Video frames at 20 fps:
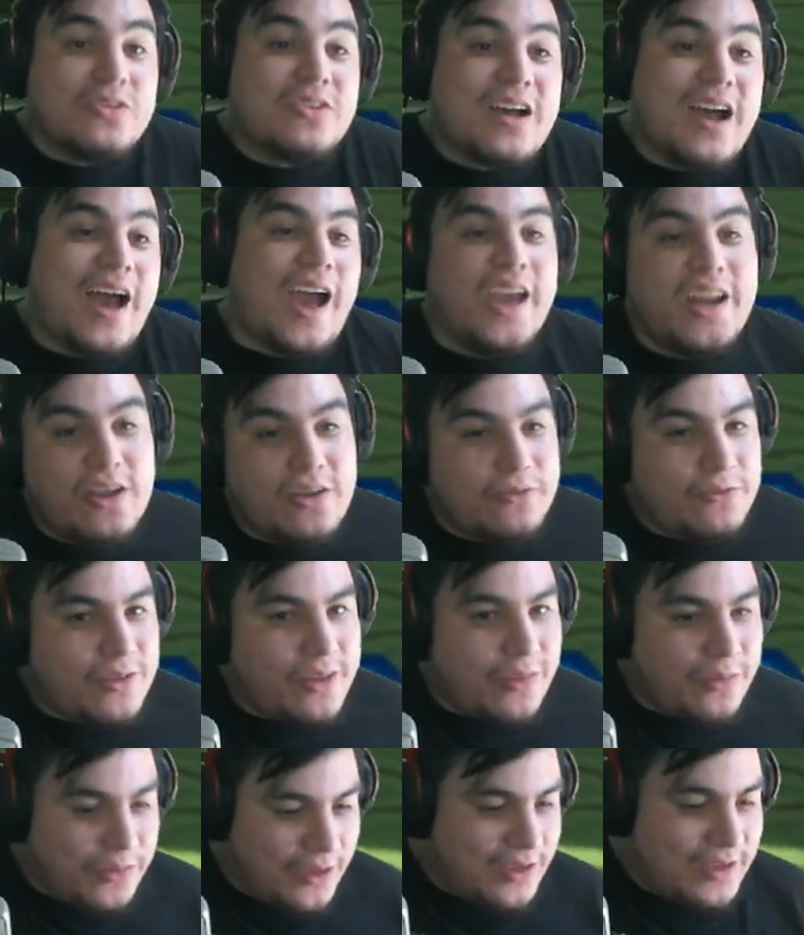kind of
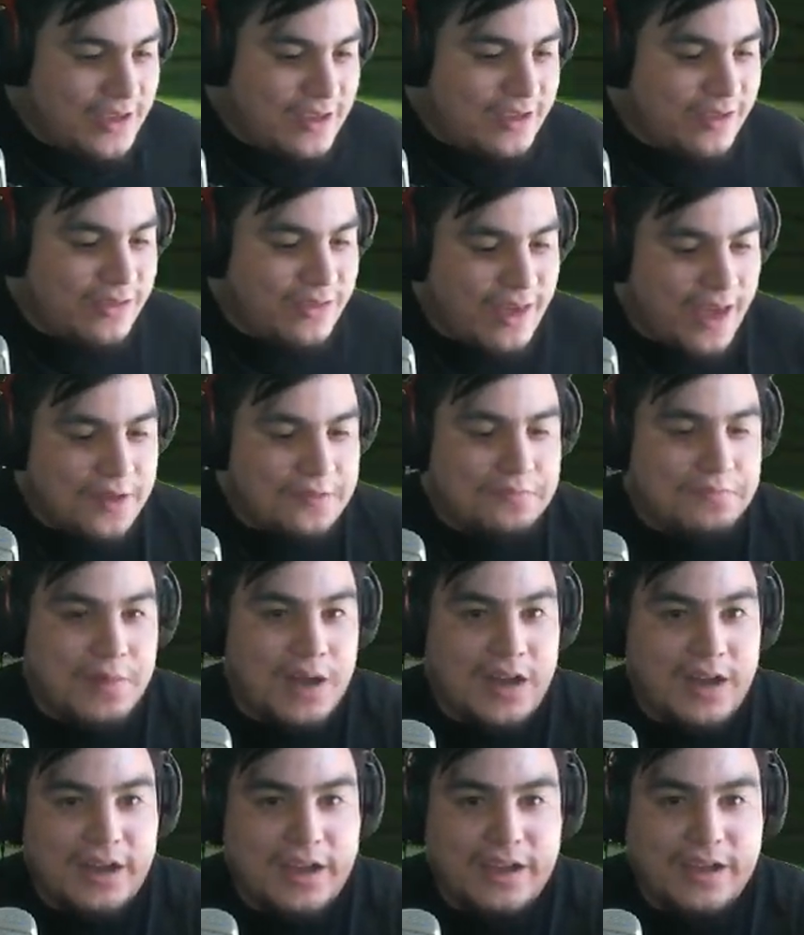thinking that
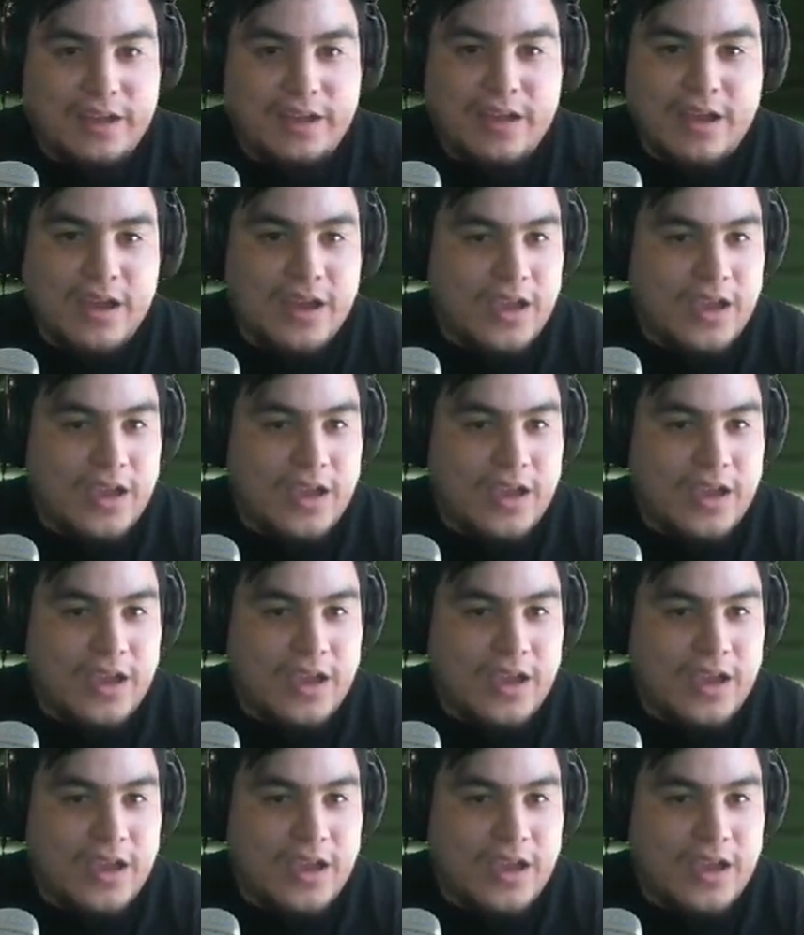my